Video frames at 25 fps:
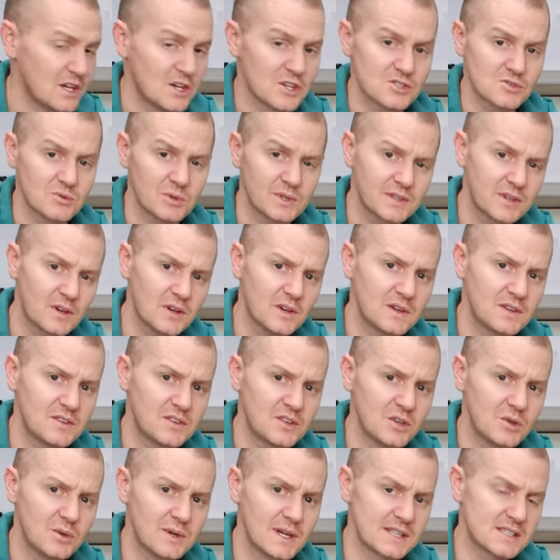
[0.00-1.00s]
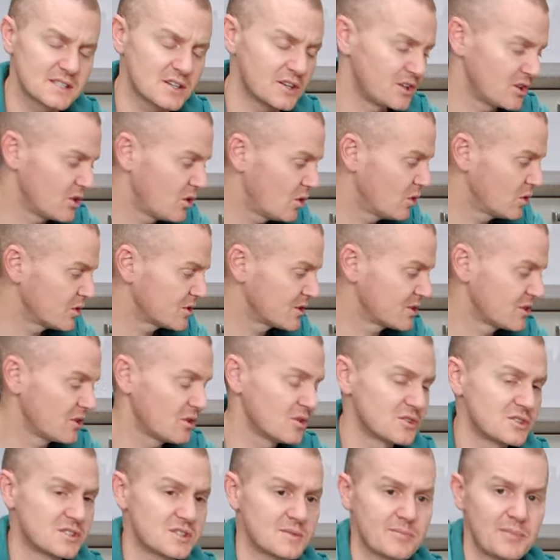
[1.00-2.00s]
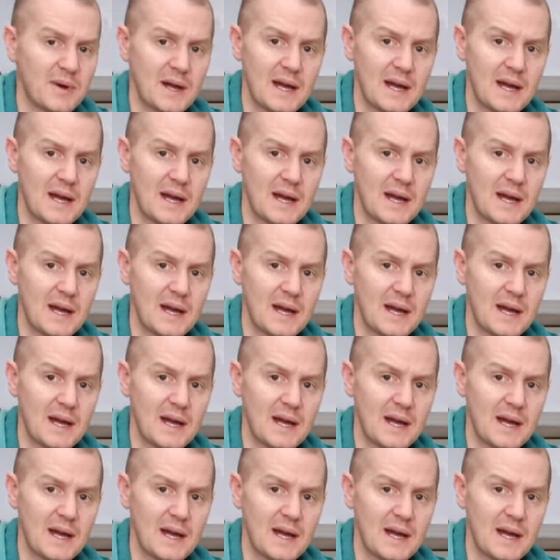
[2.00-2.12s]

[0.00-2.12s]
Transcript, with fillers: So what I thought I'd do is I'd order those